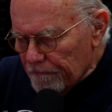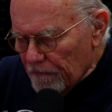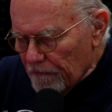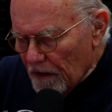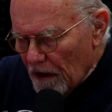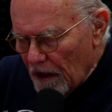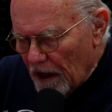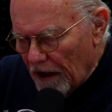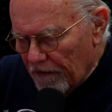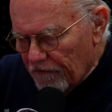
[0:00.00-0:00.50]

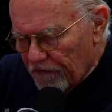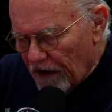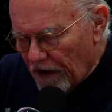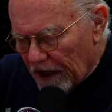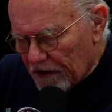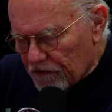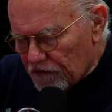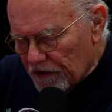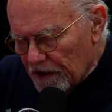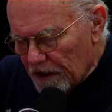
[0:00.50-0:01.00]
and
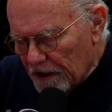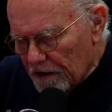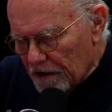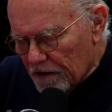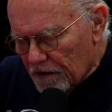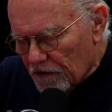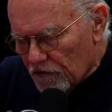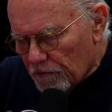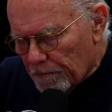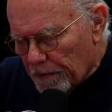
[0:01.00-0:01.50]
vaccine
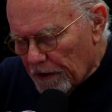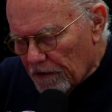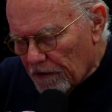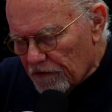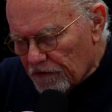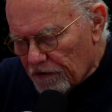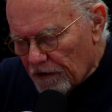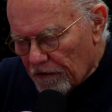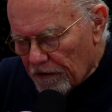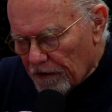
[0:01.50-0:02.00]

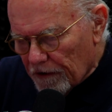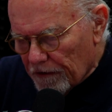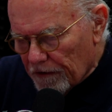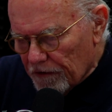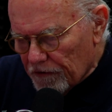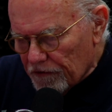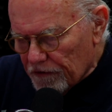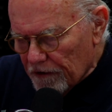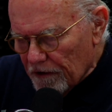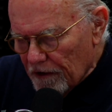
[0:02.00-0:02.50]
conspiracy
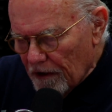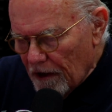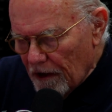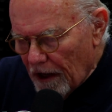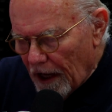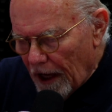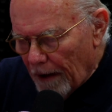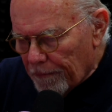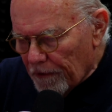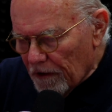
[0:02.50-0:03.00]
theories,
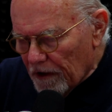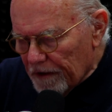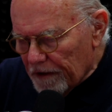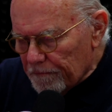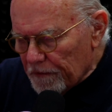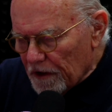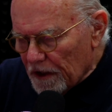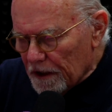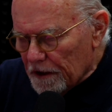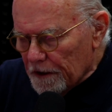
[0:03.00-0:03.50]

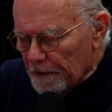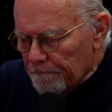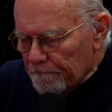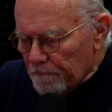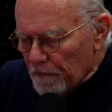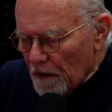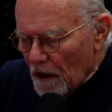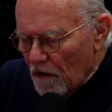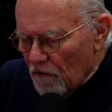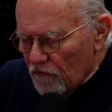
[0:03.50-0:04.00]
apocalyptic
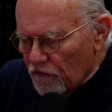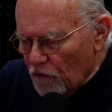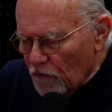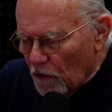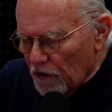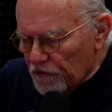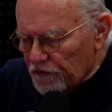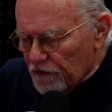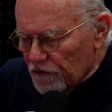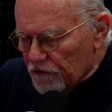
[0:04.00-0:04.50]

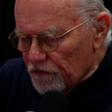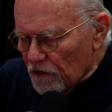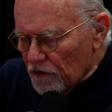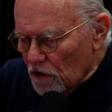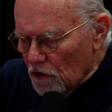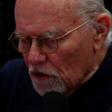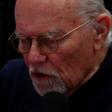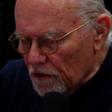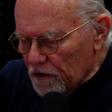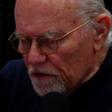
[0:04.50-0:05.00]
forces
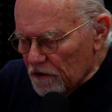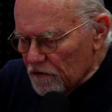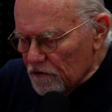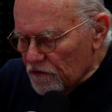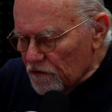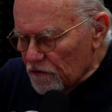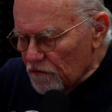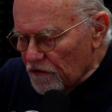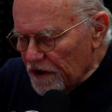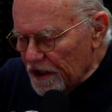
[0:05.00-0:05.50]
look
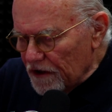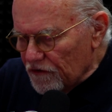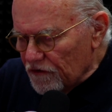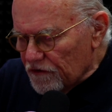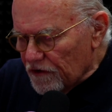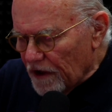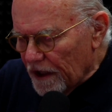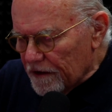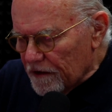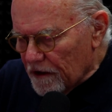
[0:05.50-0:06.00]
to
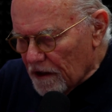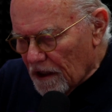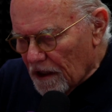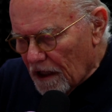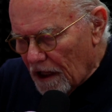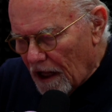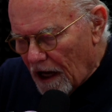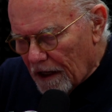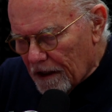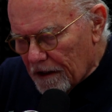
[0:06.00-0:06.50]
reset the
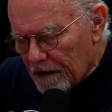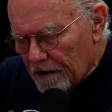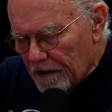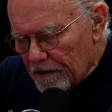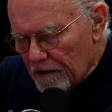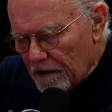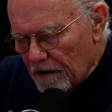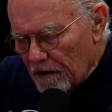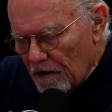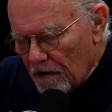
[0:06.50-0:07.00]
clock
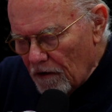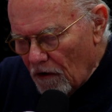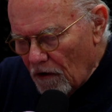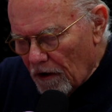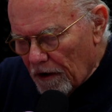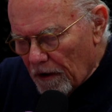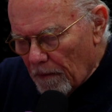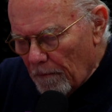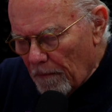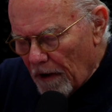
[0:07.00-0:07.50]
on
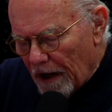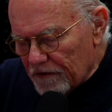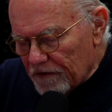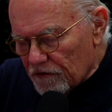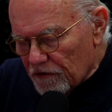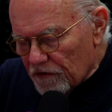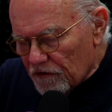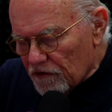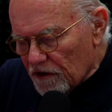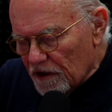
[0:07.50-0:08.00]
a
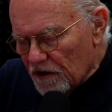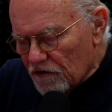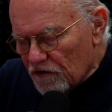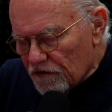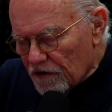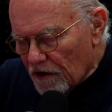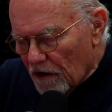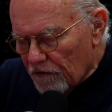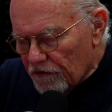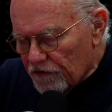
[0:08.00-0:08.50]
monstrously
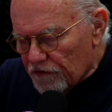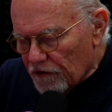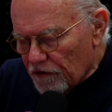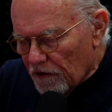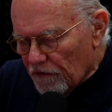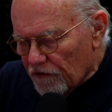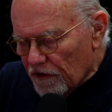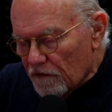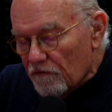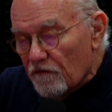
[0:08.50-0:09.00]

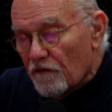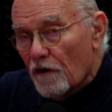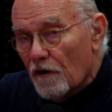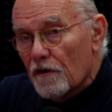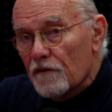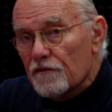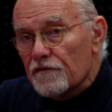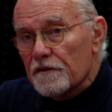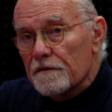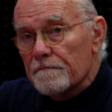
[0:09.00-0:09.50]
self-serving
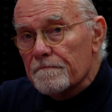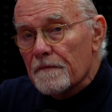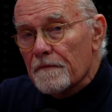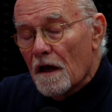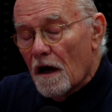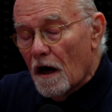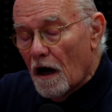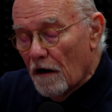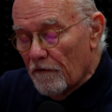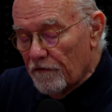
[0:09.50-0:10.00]
version
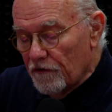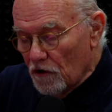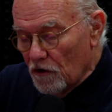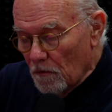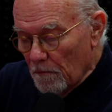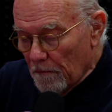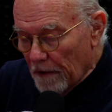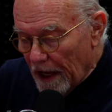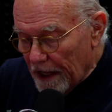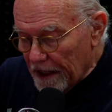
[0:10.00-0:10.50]
of
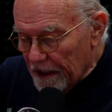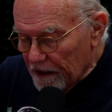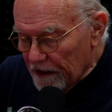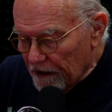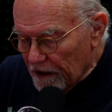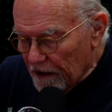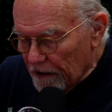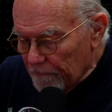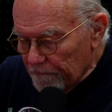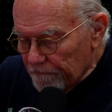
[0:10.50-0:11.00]

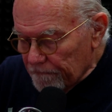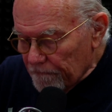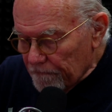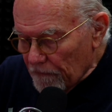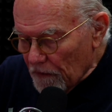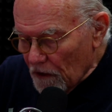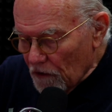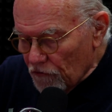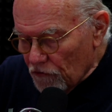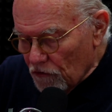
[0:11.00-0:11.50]
humanity,
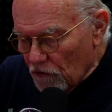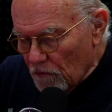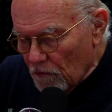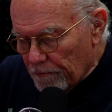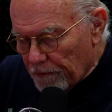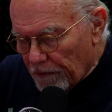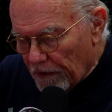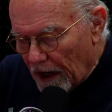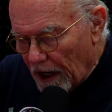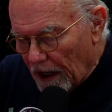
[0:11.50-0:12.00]
too
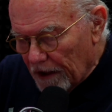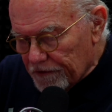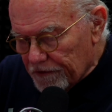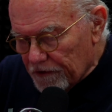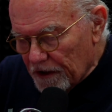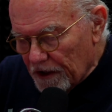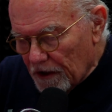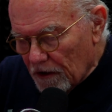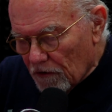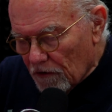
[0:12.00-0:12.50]
proud to
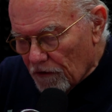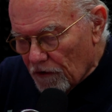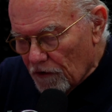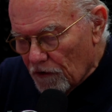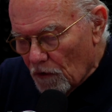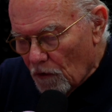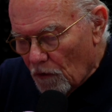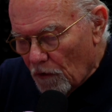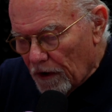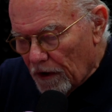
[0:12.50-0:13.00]
hear the
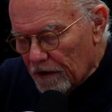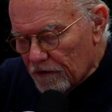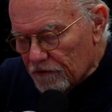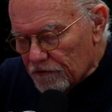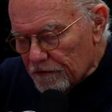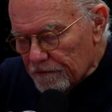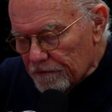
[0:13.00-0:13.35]
noise.